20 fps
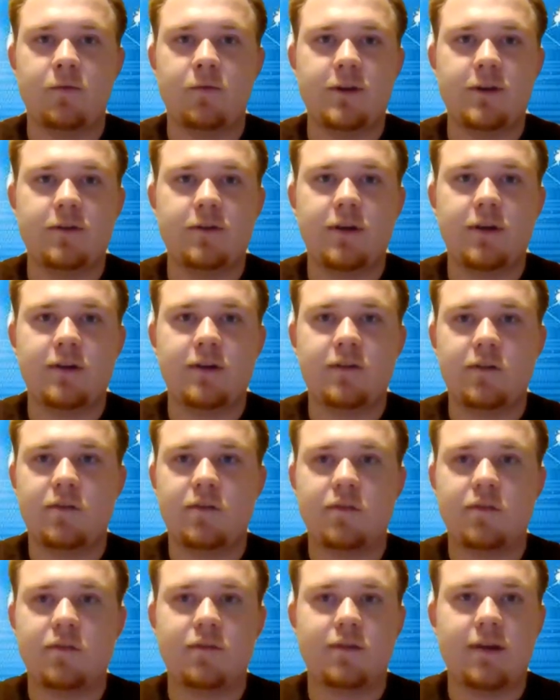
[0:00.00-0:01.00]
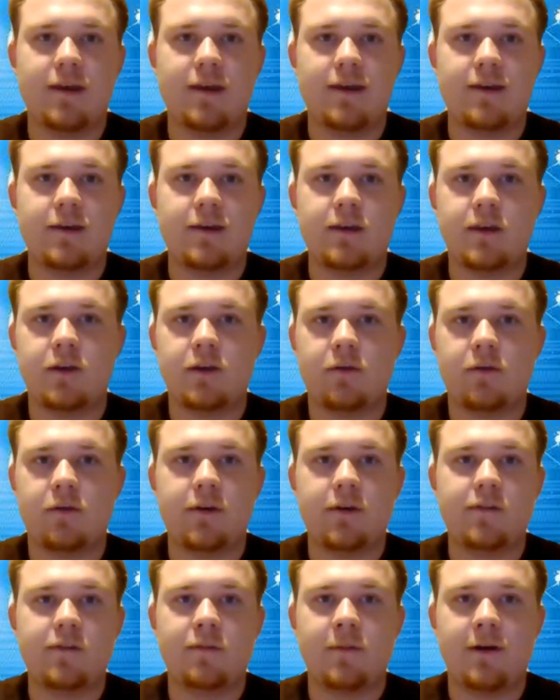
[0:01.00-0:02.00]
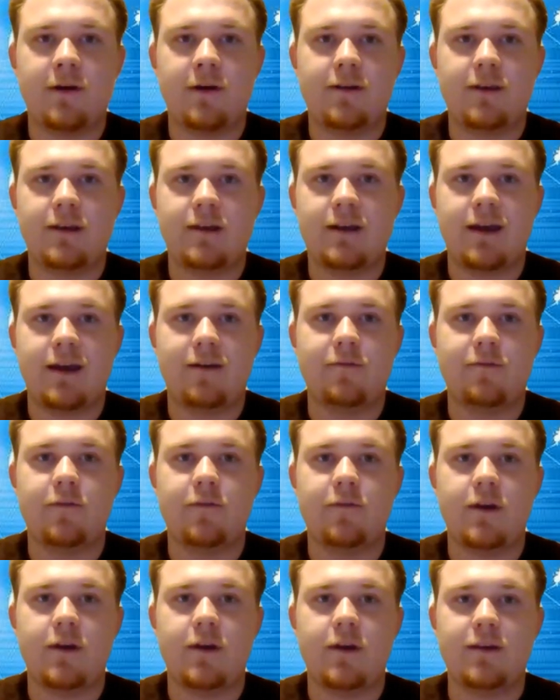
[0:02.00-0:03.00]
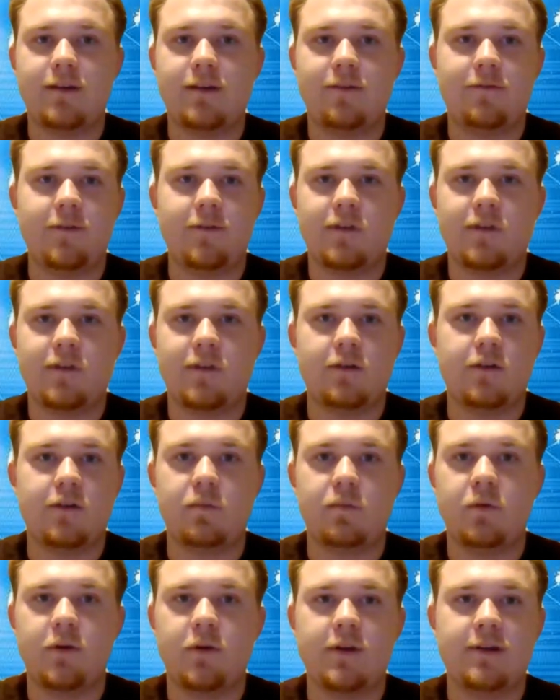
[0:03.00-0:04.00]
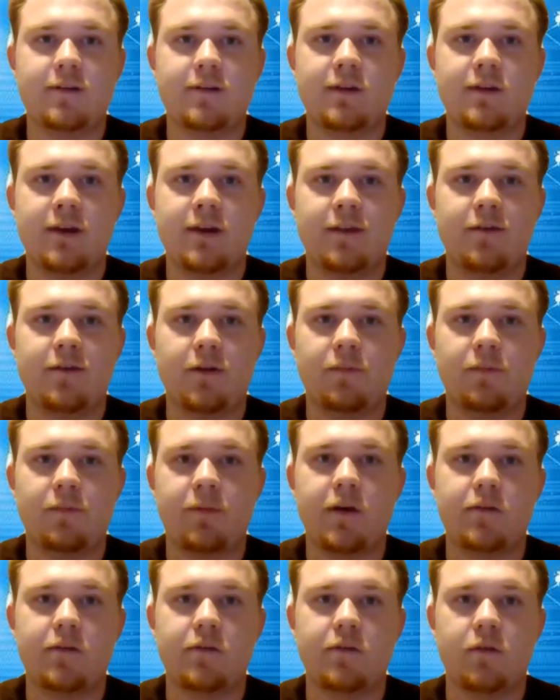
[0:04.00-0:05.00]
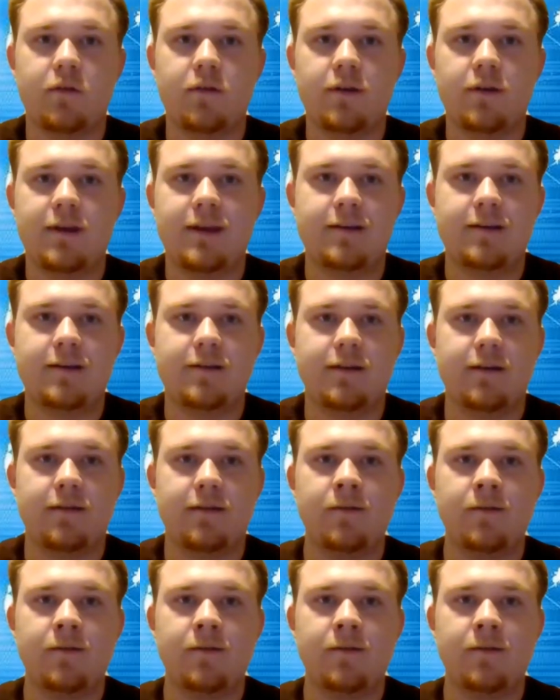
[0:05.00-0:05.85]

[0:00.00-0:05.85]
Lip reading: when you can just stay curious about it and have fun, it feels like you're just putting together a puzzle and